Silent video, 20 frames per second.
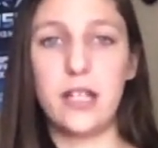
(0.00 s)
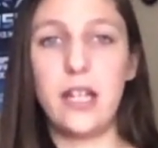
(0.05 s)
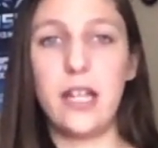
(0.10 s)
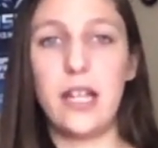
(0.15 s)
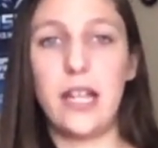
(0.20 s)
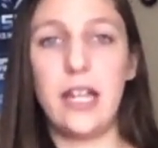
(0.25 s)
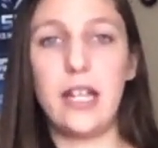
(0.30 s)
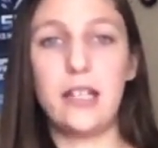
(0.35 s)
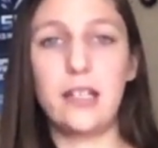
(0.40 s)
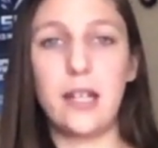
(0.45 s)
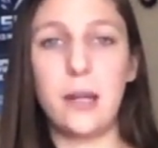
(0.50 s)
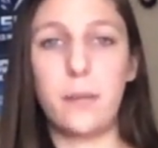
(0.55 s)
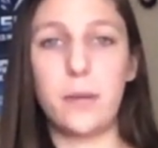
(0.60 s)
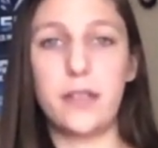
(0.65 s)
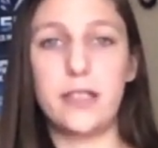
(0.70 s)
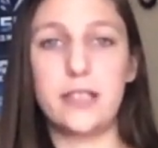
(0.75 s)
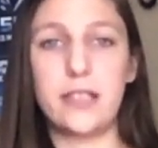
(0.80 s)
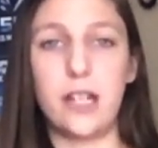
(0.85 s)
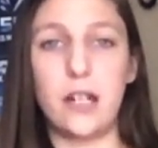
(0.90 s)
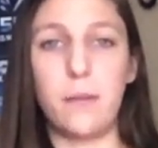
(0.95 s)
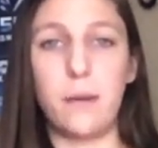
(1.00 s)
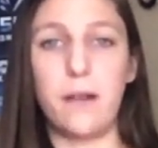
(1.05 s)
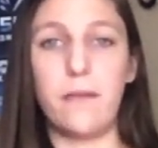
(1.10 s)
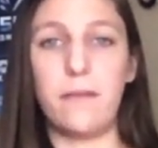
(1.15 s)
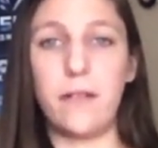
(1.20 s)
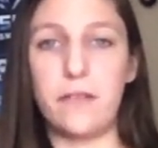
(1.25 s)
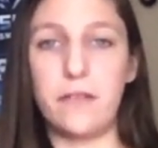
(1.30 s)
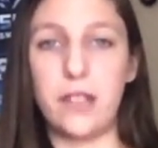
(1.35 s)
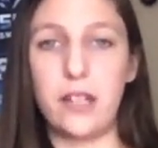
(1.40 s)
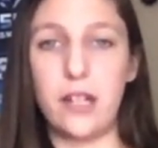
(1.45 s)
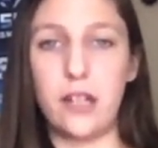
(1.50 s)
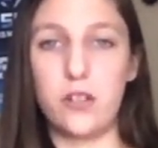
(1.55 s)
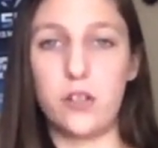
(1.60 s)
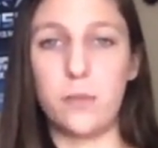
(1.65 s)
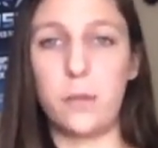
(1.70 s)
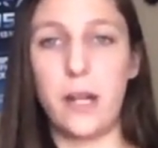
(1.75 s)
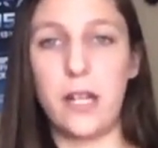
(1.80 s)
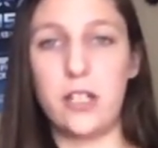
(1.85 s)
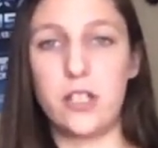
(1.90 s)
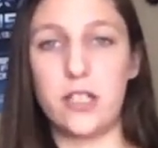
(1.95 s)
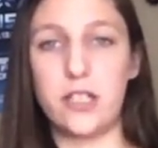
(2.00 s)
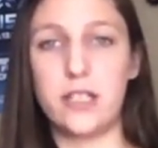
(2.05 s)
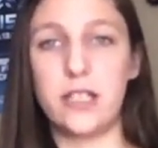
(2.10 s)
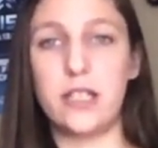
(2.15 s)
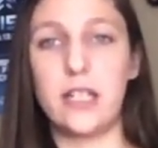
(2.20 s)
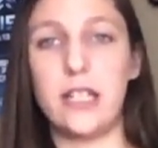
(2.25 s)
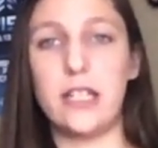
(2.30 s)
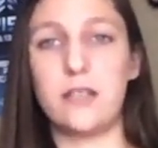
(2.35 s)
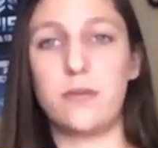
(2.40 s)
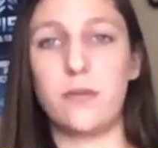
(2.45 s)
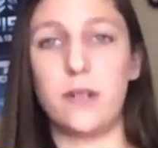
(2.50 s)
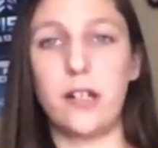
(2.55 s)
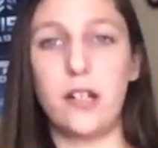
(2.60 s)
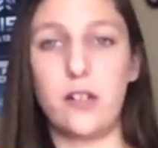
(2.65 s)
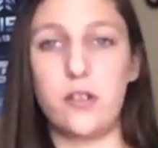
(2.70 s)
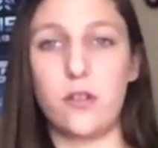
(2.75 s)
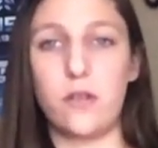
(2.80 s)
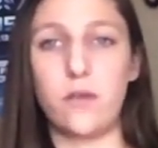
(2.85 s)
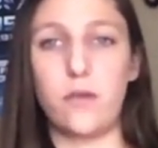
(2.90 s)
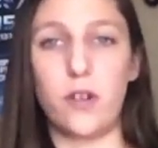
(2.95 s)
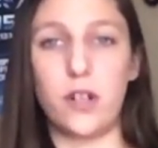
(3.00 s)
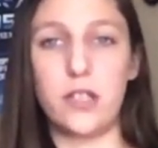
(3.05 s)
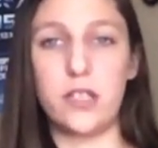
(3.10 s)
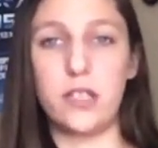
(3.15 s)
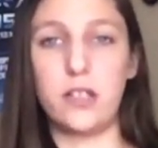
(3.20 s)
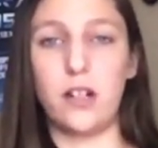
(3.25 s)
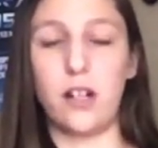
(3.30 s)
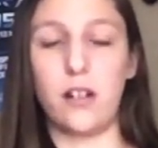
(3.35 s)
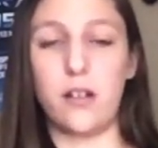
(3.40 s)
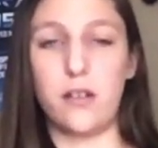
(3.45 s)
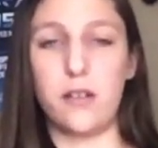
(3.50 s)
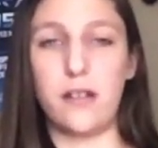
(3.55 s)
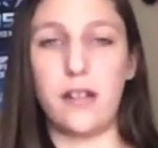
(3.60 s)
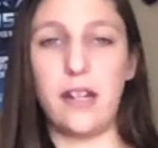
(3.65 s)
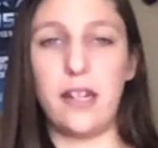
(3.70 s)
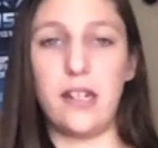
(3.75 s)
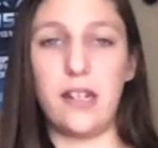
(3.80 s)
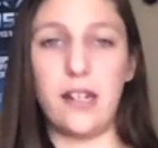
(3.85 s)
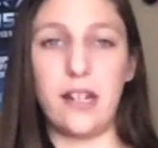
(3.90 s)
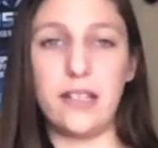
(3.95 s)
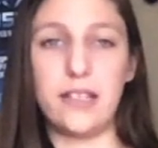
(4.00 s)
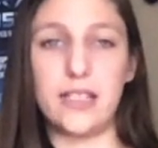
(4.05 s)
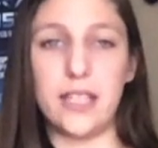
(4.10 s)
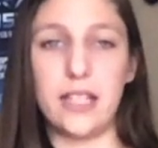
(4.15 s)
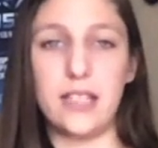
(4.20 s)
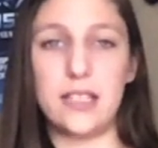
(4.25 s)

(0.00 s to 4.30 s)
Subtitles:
Ink that prints out about 1,500 pages is $114.89.